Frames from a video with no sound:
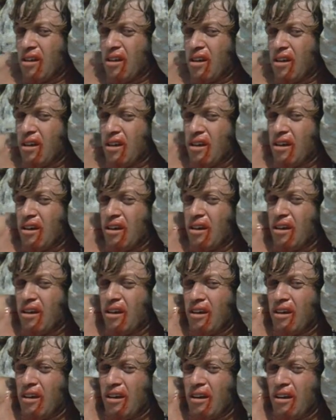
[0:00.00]

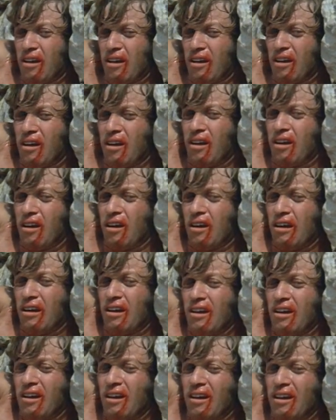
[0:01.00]

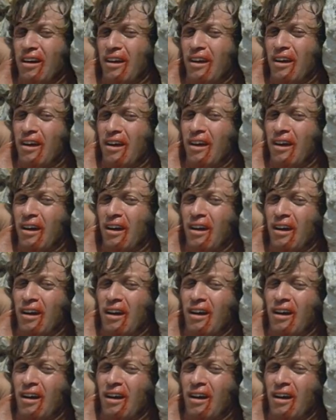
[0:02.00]
(no one is talking)